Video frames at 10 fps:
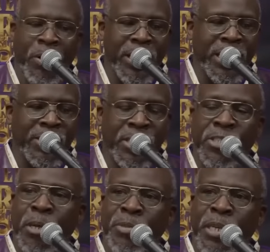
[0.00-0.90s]
All right, I
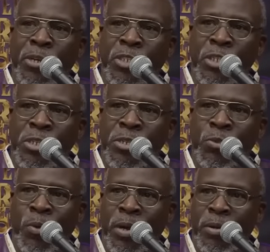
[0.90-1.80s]
sent something else to
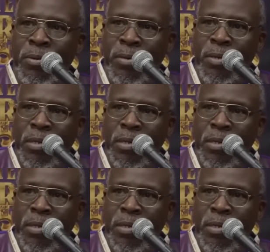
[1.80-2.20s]
you as well.